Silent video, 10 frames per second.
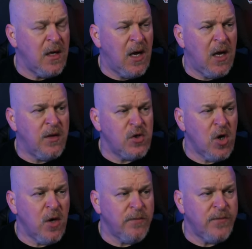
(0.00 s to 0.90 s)
uh, the
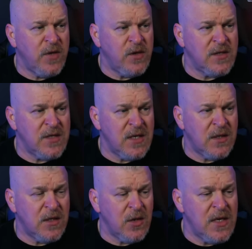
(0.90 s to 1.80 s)
chart, then you can see
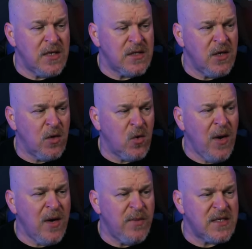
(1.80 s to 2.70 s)
that there is, you know,
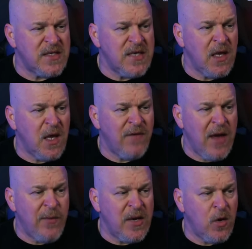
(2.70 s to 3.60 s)
quite a bit of sell-off
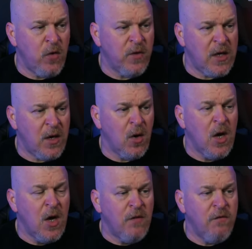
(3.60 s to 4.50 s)
happening over here
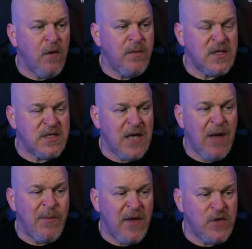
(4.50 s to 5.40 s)
from this
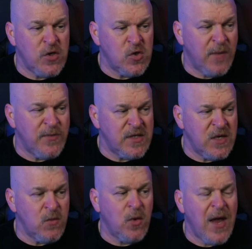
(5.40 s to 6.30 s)
top after you drop the
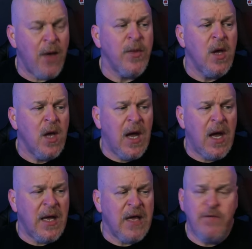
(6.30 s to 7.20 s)
zero. Now,
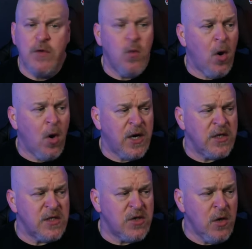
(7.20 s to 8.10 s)
uh, if you are
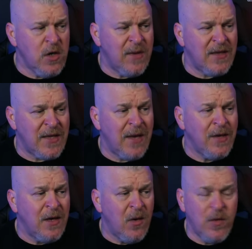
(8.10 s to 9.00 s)
concerned about that,
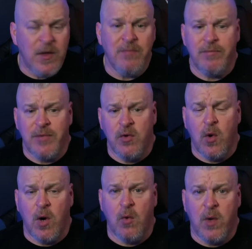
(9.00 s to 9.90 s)
well, then you
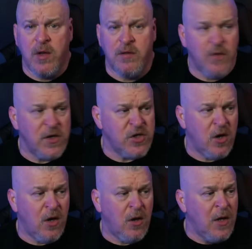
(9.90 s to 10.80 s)
are what the French
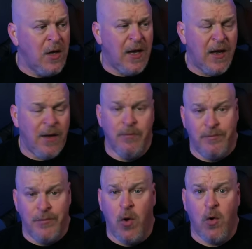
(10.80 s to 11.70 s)
call um,
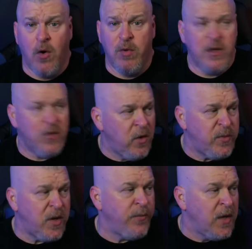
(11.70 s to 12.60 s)
horrible at
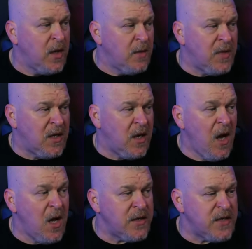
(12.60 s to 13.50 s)
crypto.
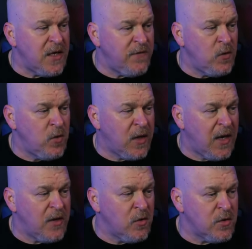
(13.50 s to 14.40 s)
Because if you look
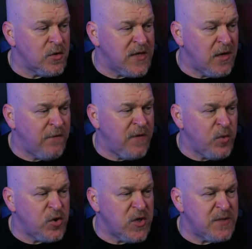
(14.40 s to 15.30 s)
at your standard Fib
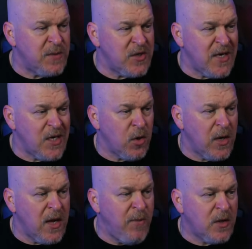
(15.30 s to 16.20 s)
retracement, you take your
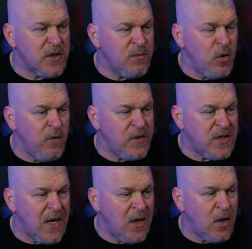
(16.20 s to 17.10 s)
impulse move and you
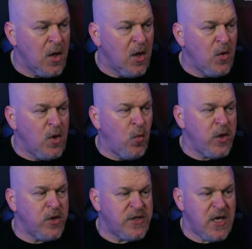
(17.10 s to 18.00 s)
take, you know, what
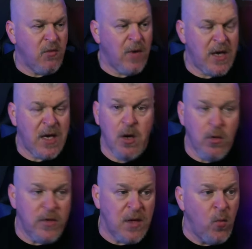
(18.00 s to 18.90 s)
you're seeing right here,
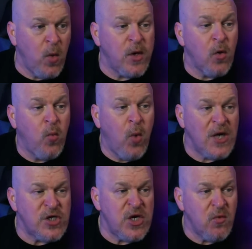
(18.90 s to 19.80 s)
then what you're
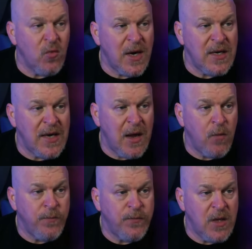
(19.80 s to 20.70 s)
watching right
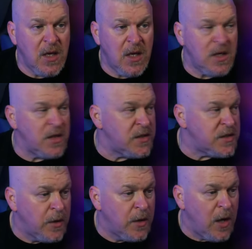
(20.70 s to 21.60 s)
now
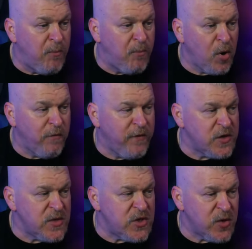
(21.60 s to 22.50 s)
is a perfect
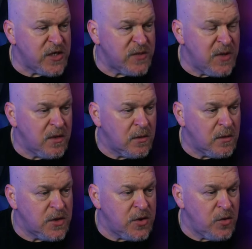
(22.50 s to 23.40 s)
retracement
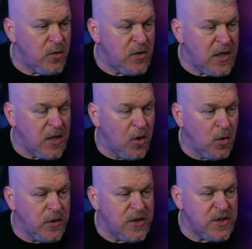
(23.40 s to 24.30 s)
to the
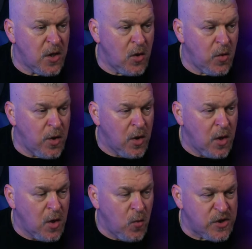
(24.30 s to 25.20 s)
golden zone
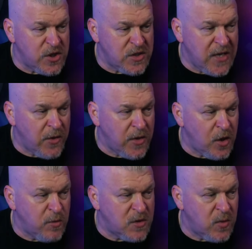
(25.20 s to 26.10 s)
which is down
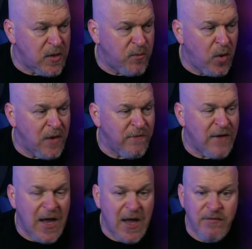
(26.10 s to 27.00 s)
here between
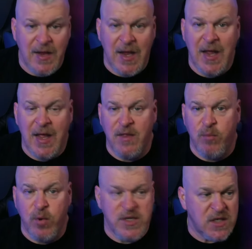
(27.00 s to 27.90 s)
0.5 and the
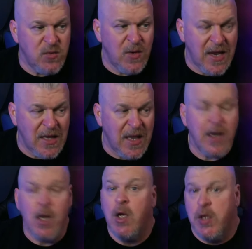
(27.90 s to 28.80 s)
0.618 line,
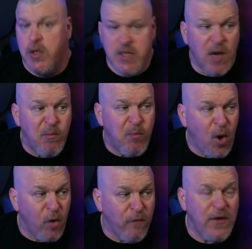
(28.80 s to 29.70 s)
you're seeing a
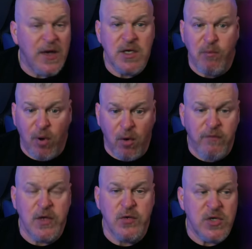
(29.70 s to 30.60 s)
perfect,
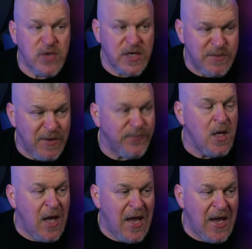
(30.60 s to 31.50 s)
perfect retracement.
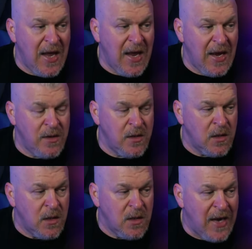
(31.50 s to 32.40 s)
And
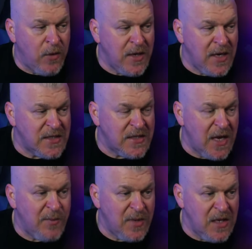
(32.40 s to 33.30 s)
now the next
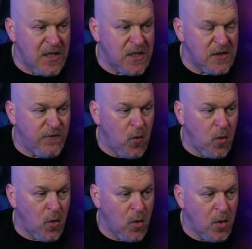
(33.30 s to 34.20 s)
step is
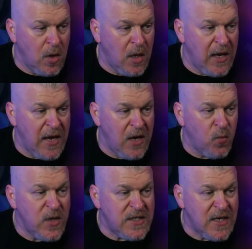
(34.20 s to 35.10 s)
for a
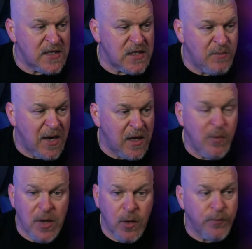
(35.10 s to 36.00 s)
retest back up
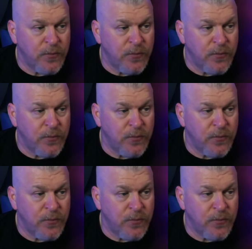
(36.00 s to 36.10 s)
here